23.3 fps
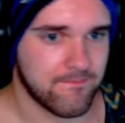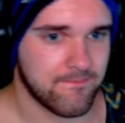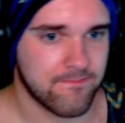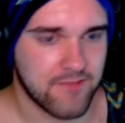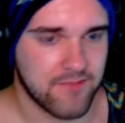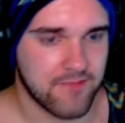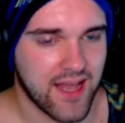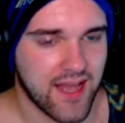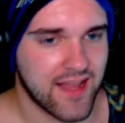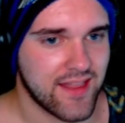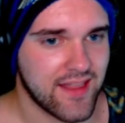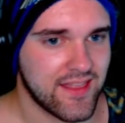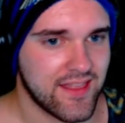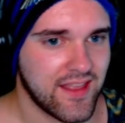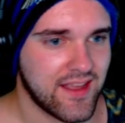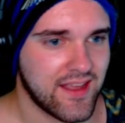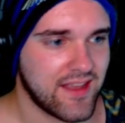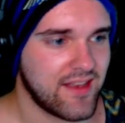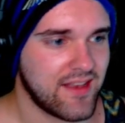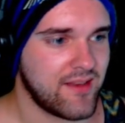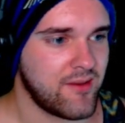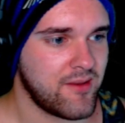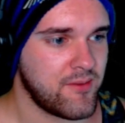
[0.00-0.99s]
kind of
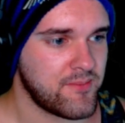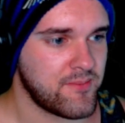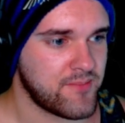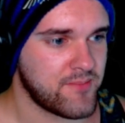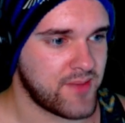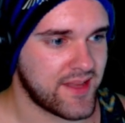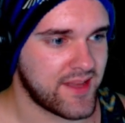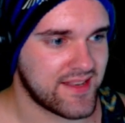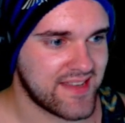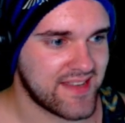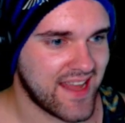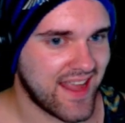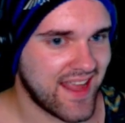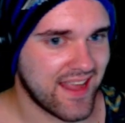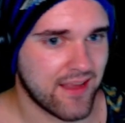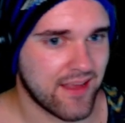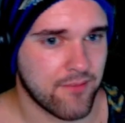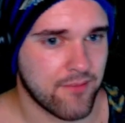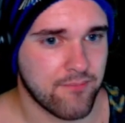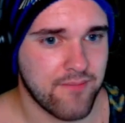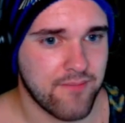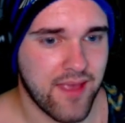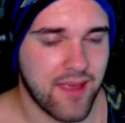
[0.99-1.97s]
thinking big
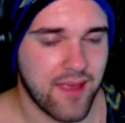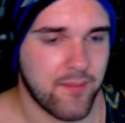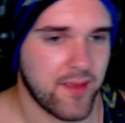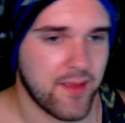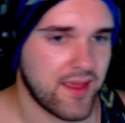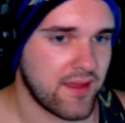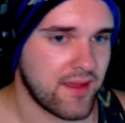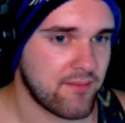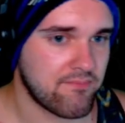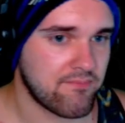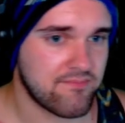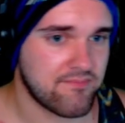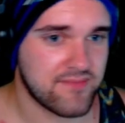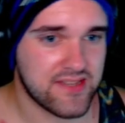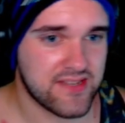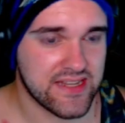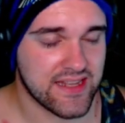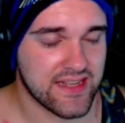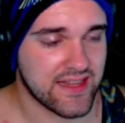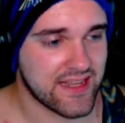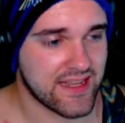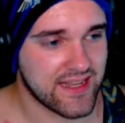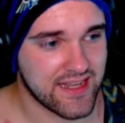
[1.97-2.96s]
tank maybe
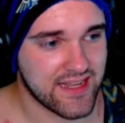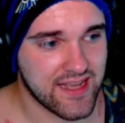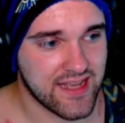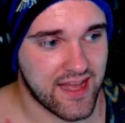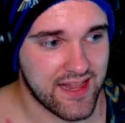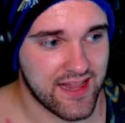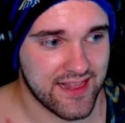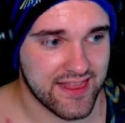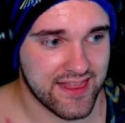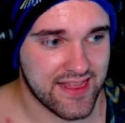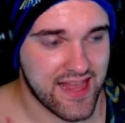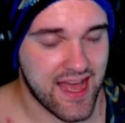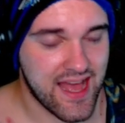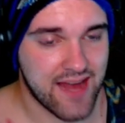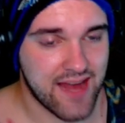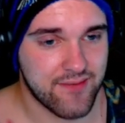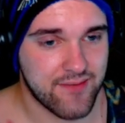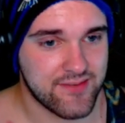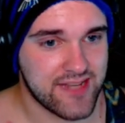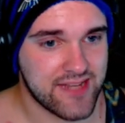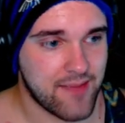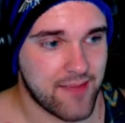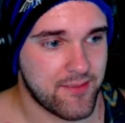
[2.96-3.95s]
dealing a lot
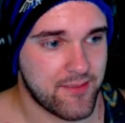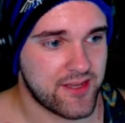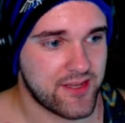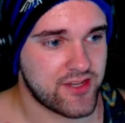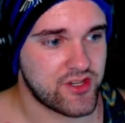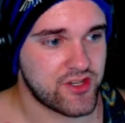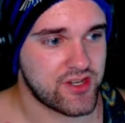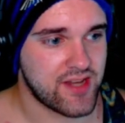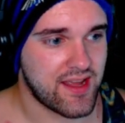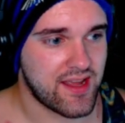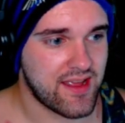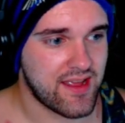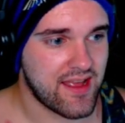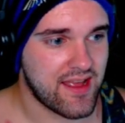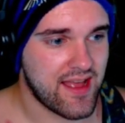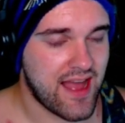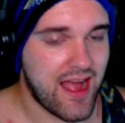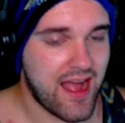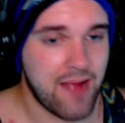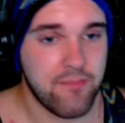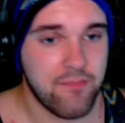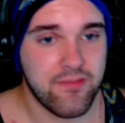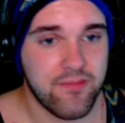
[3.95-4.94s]
of damage.
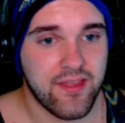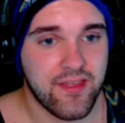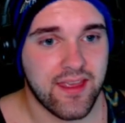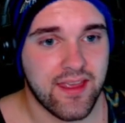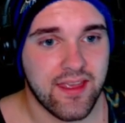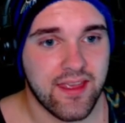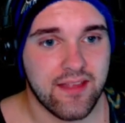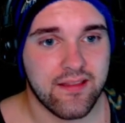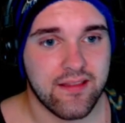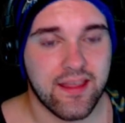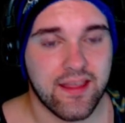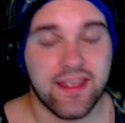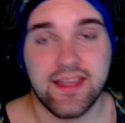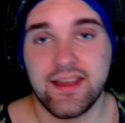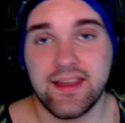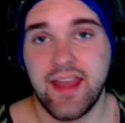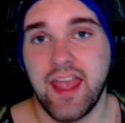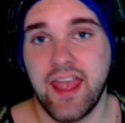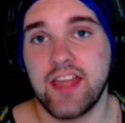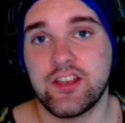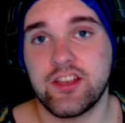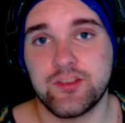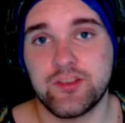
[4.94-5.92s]
I'm thinking like an
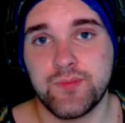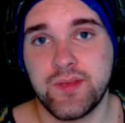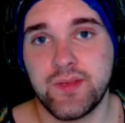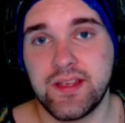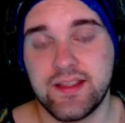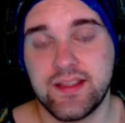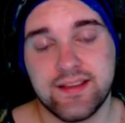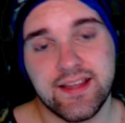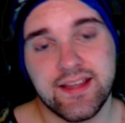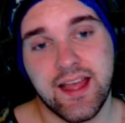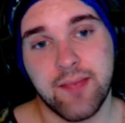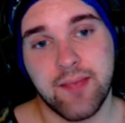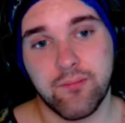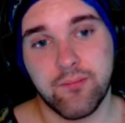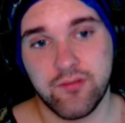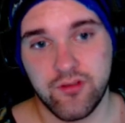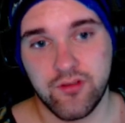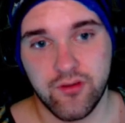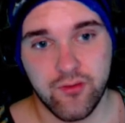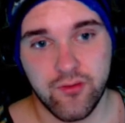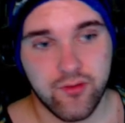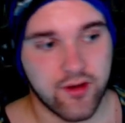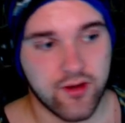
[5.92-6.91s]
HP type
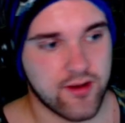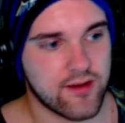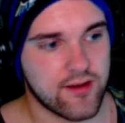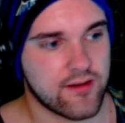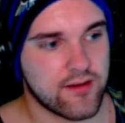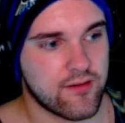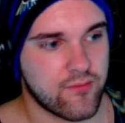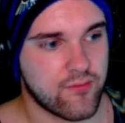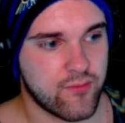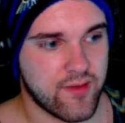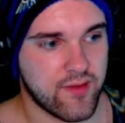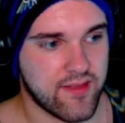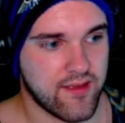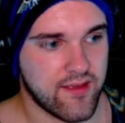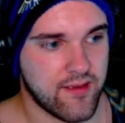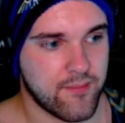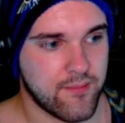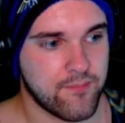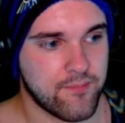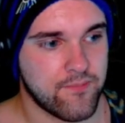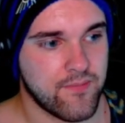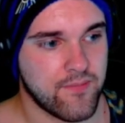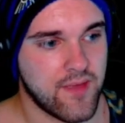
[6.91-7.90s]
nuker with
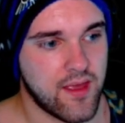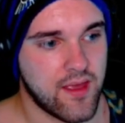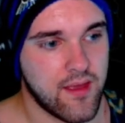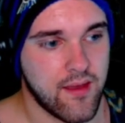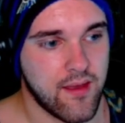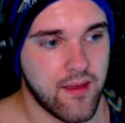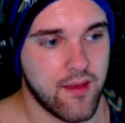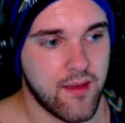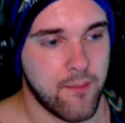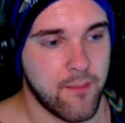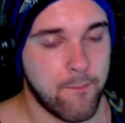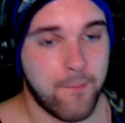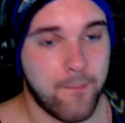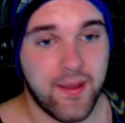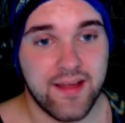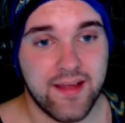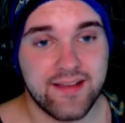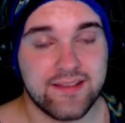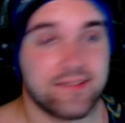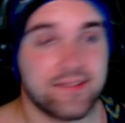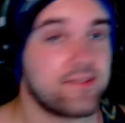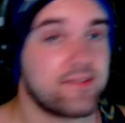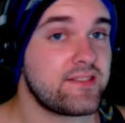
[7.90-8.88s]
him.
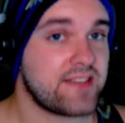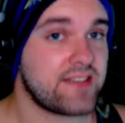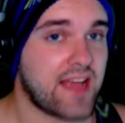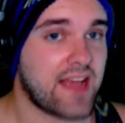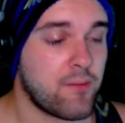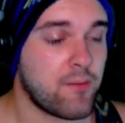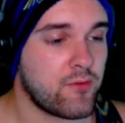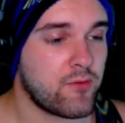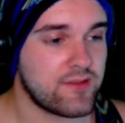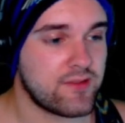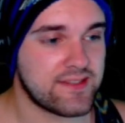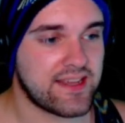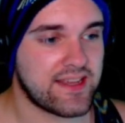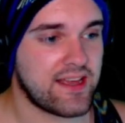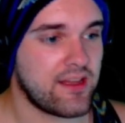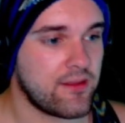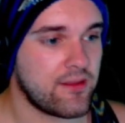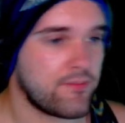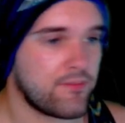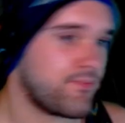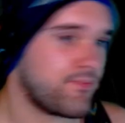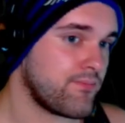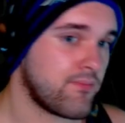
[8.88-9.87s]
But time will
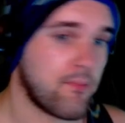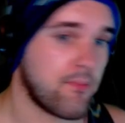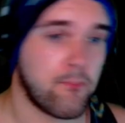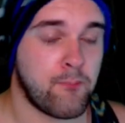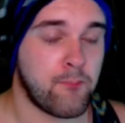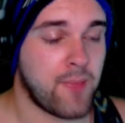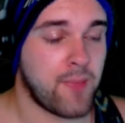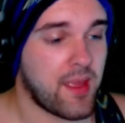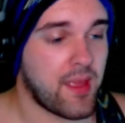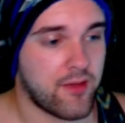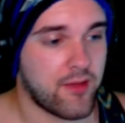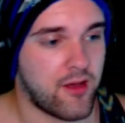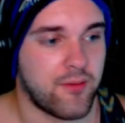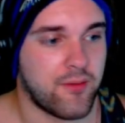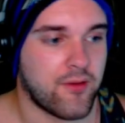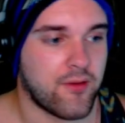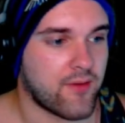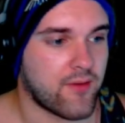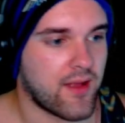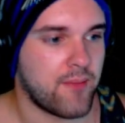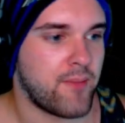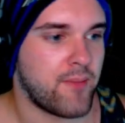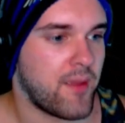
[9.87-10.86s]
tell. Maybe I'll be
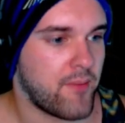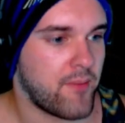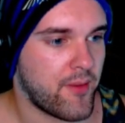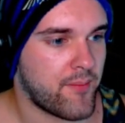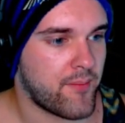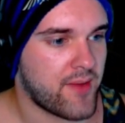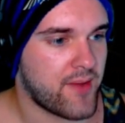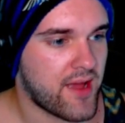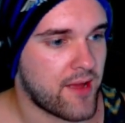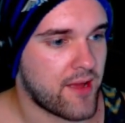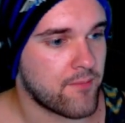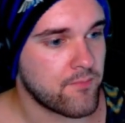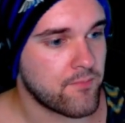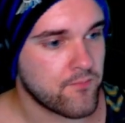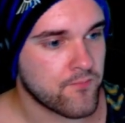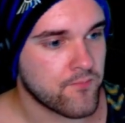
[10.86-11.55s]
right, maybe I'm not.